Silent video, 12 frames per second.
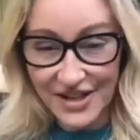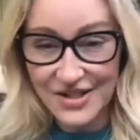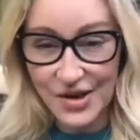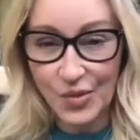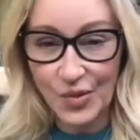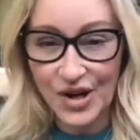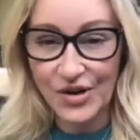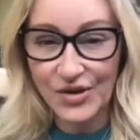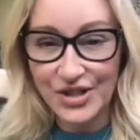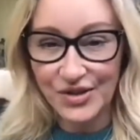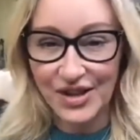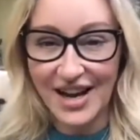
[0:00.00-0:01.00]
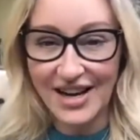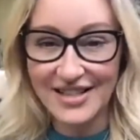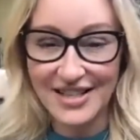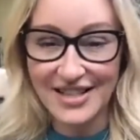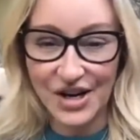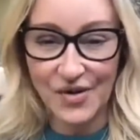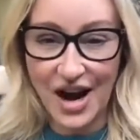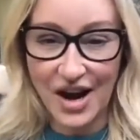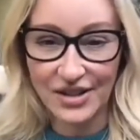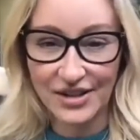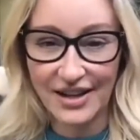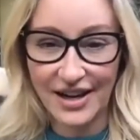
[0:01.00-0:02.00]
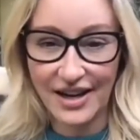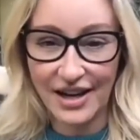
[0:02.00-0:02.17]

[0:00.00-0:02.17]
So we don't do a lot of sitting around.